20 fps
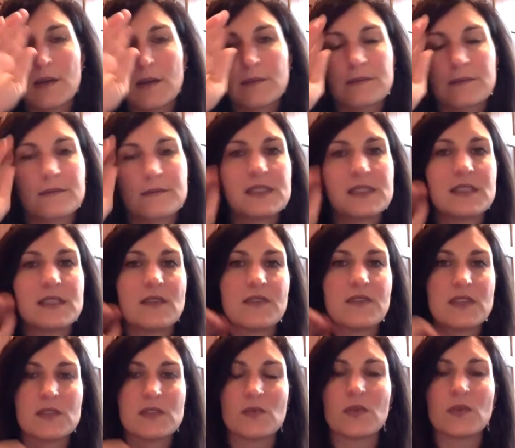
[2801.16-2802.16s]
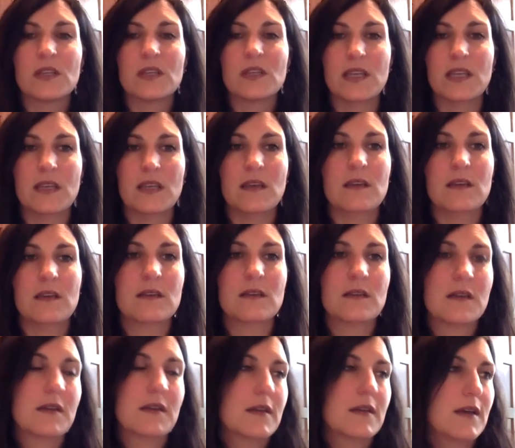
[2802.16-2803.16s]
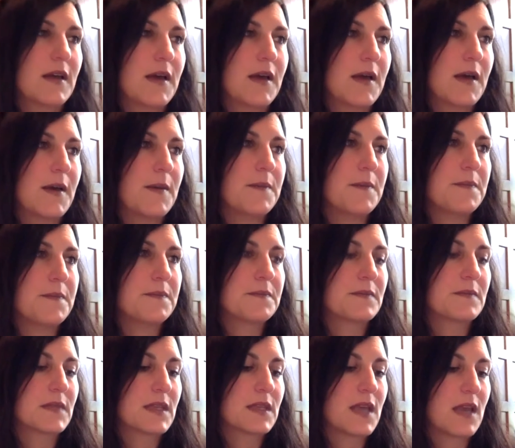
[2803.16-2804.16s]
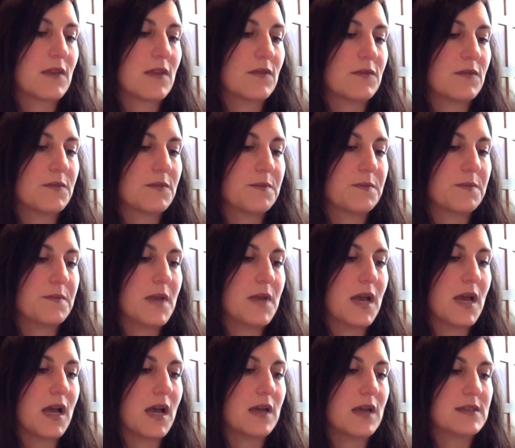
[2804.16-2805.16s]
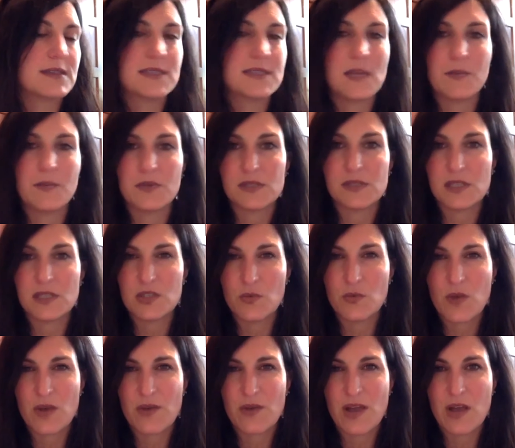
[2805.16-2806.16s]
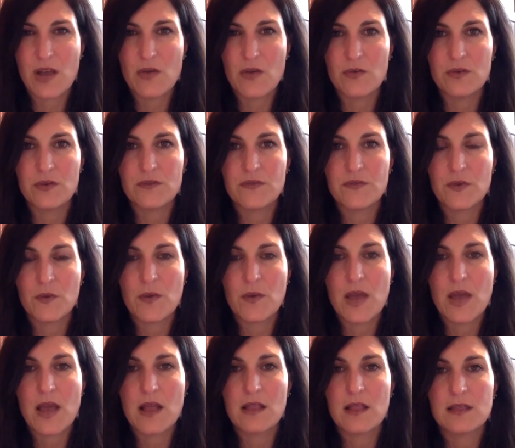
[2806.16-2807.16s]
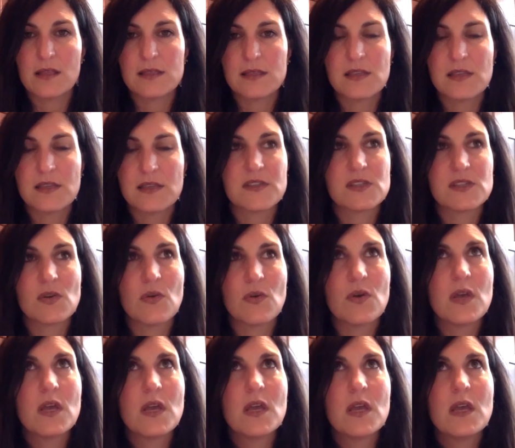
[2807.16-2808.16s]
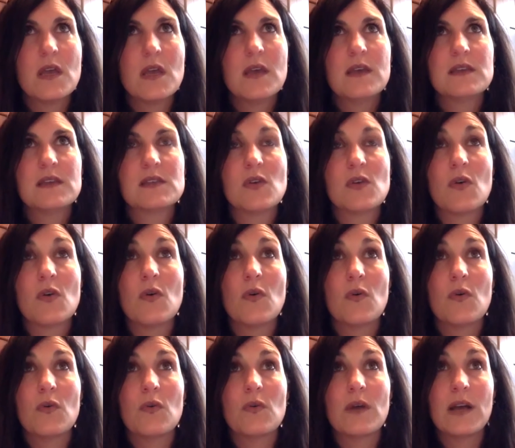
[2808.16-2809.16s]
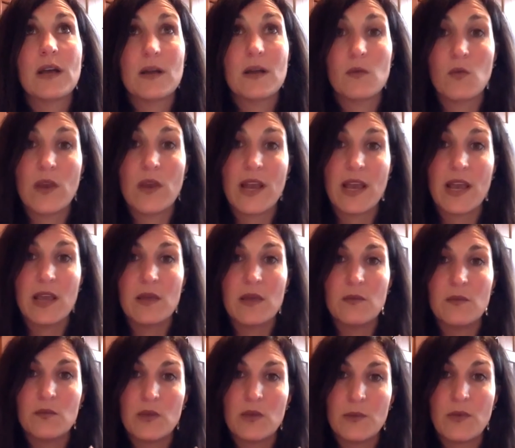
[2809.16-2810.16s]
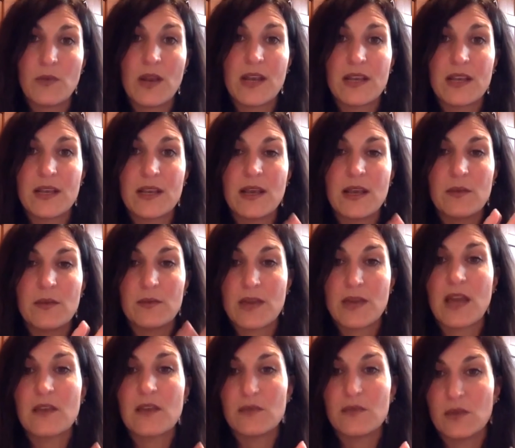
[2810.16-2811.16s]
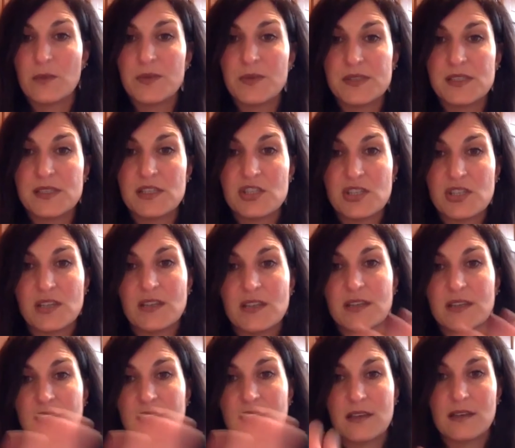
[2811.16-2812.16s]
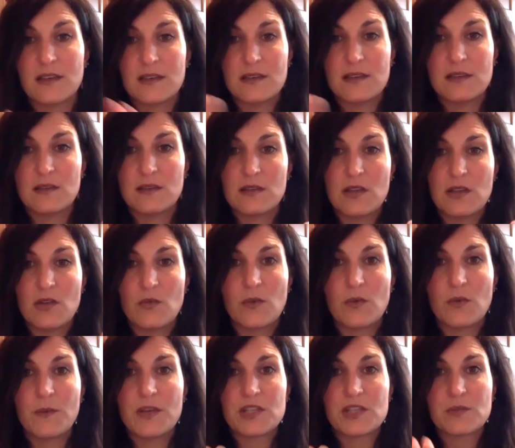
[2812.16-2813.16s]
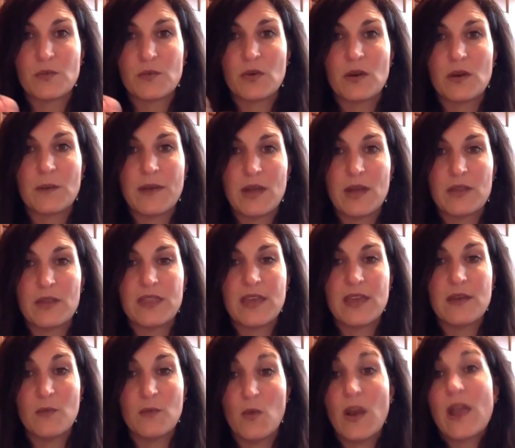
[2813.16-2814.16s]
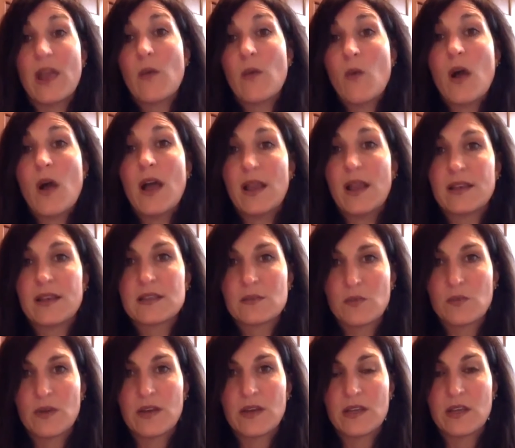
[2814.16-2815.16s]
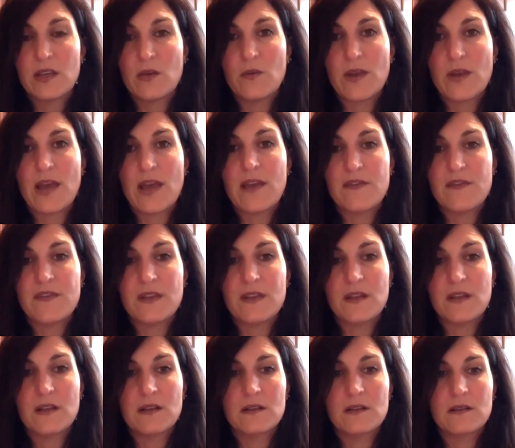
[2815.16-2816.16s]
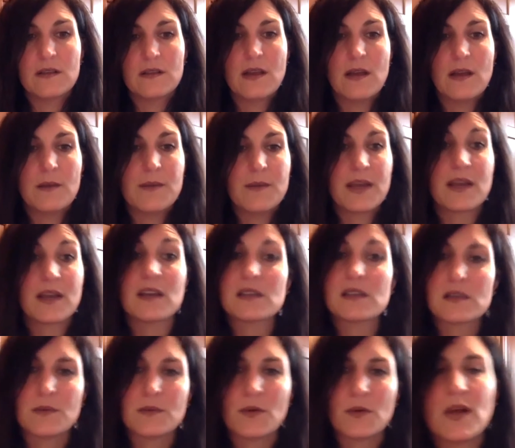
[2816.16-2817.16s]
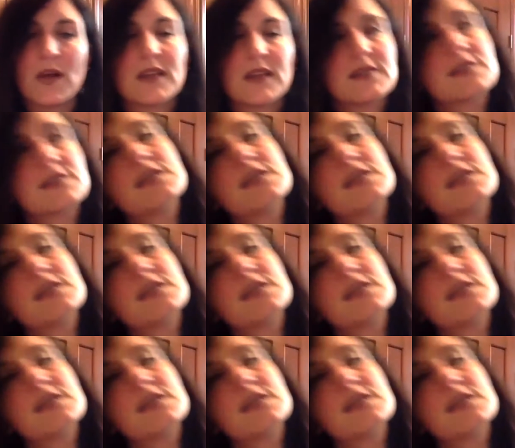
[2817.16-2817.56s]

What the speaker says: stuff that's really kind of staples that you want around for a while and stuff. And so when I rebranded, I kind of repositioned, and, we're much more about what I want, what I feel my customer wants.